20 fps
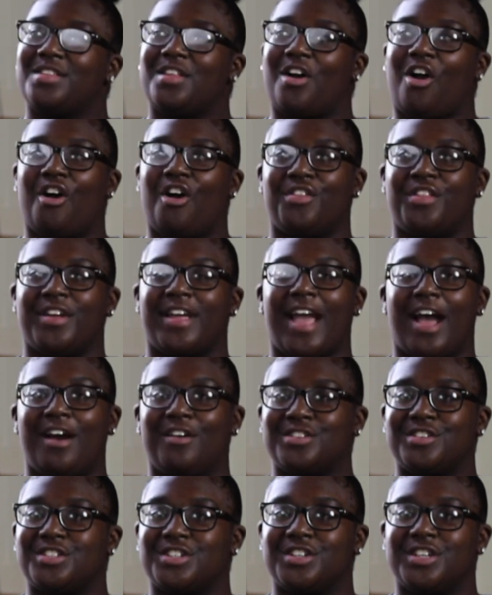all the
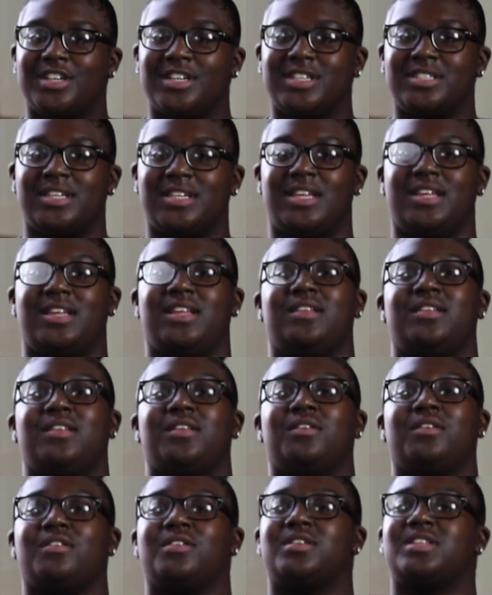counselors, and
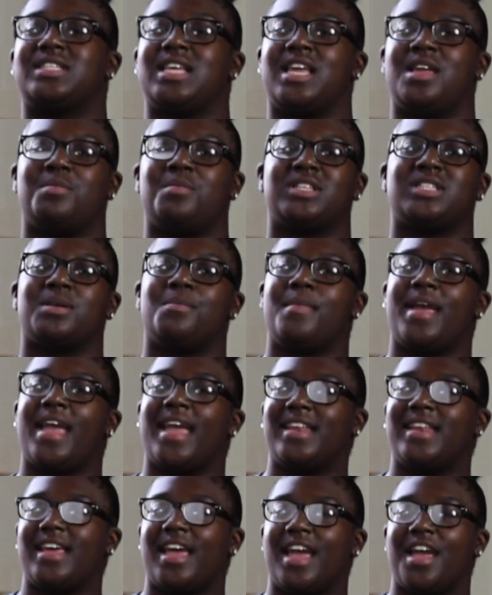seeing Miss
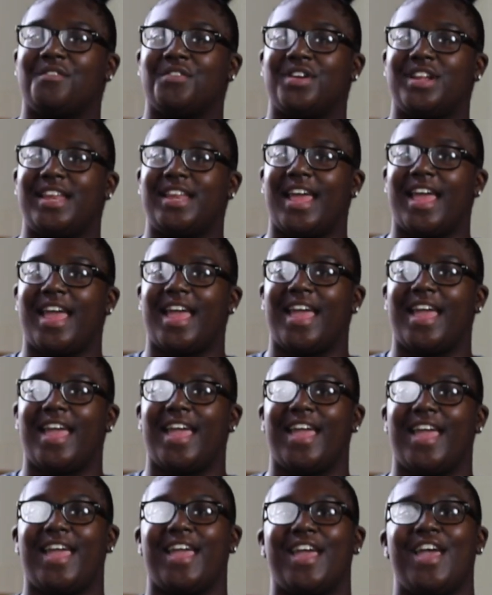Amanda every
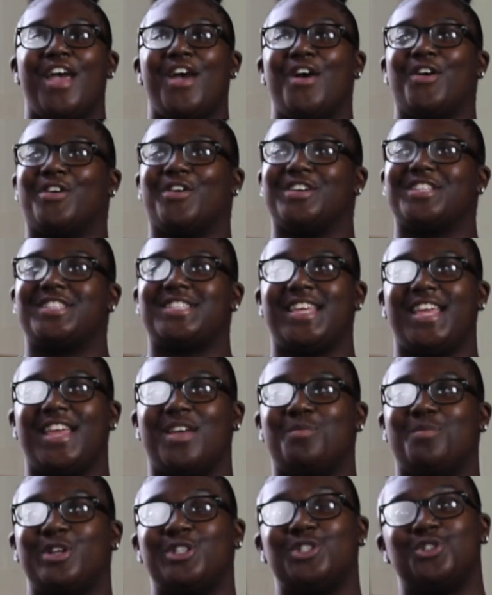day, or
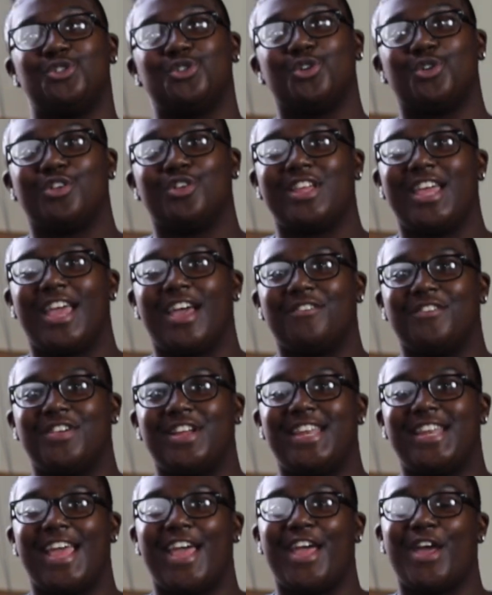seeing Miss Julie
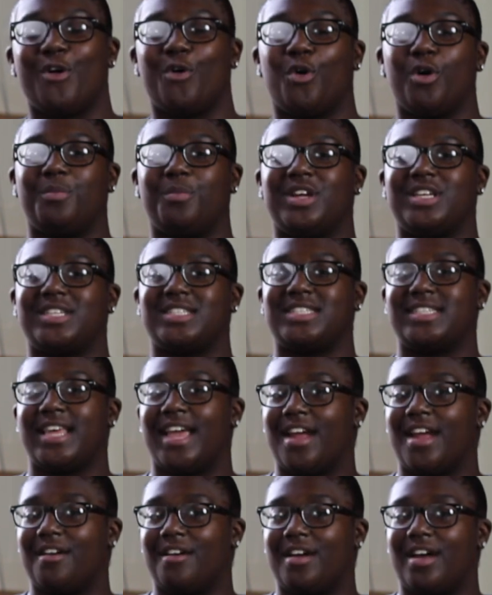every day, or Miss
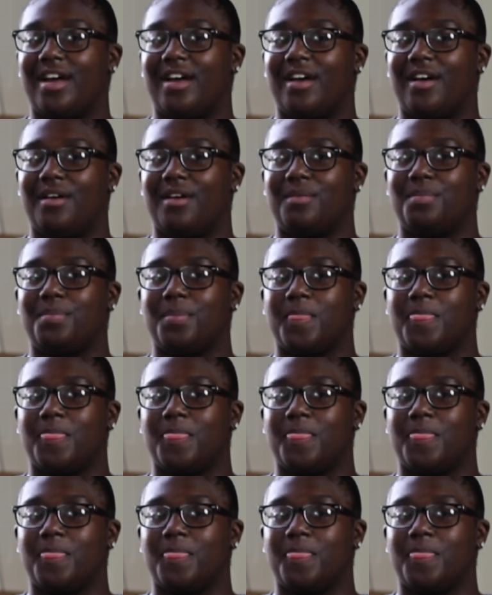Sarah